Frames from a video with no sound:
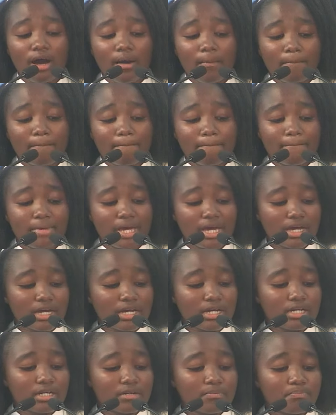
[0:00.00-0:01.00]
make
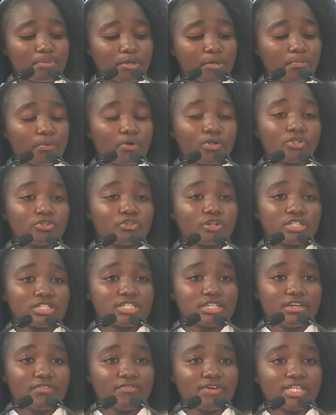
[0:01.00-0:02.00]
people not
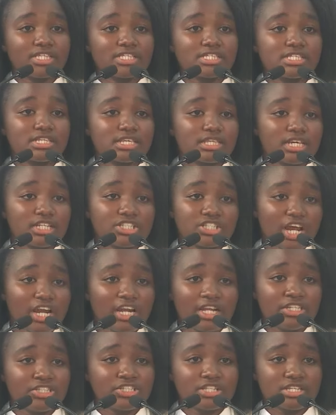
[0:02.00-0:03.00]
even see the
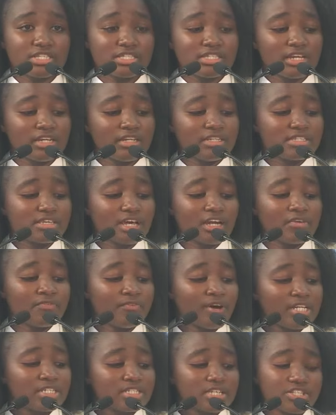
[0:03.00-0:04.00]
challenges, the
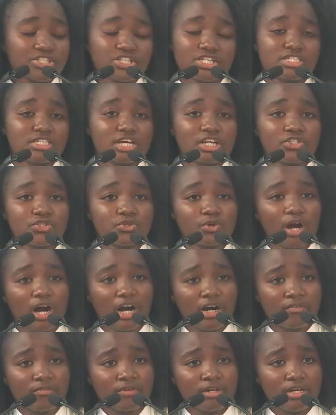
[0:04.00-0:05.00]
disadvantages that you
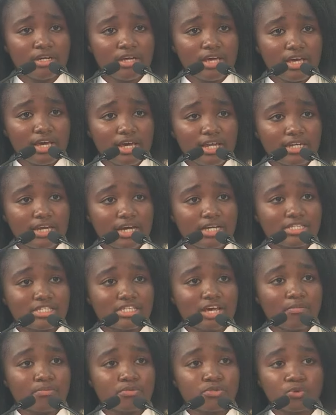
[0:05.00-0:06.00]
have, and
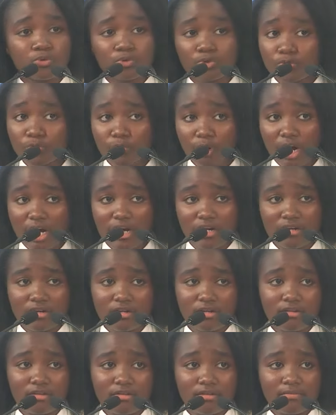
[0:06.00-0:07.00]
accept who you are
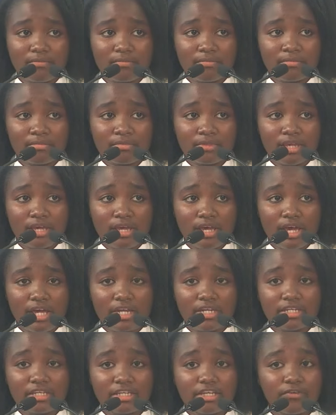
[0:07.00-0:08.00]

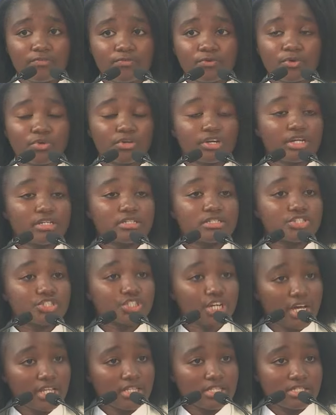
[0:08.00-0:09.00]
and give you great
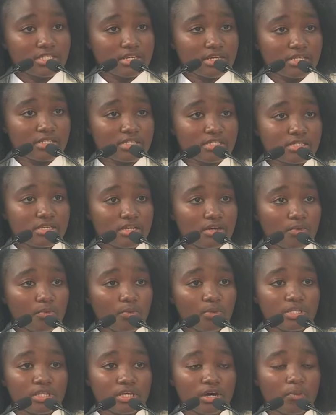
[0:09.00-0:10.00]
chances
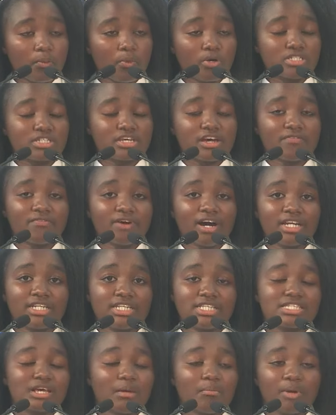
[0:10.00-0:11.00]
with whatever
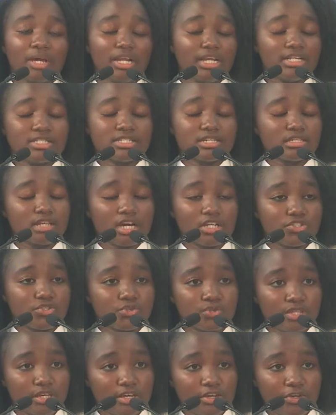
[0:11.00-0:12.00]
disability that you
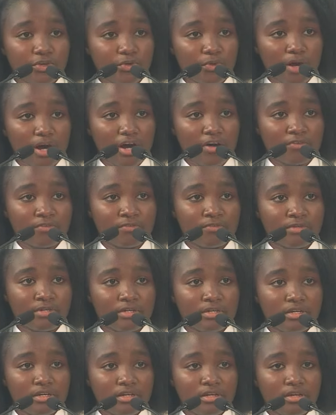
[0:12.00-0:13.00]
think you have,
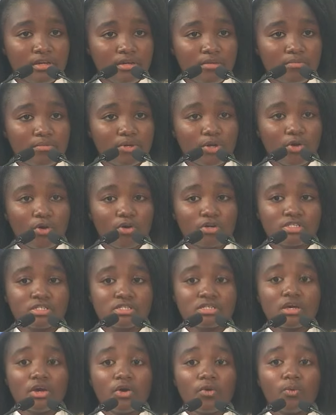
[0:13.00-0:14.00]
because
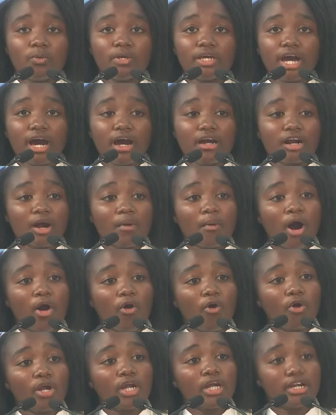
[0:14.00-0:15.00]
we are our
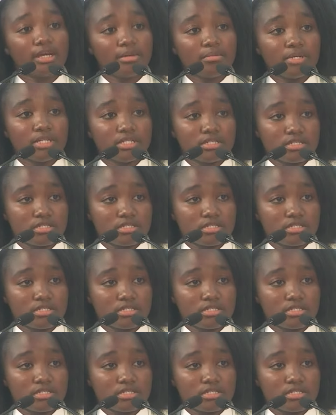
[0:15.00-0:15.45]
own limit.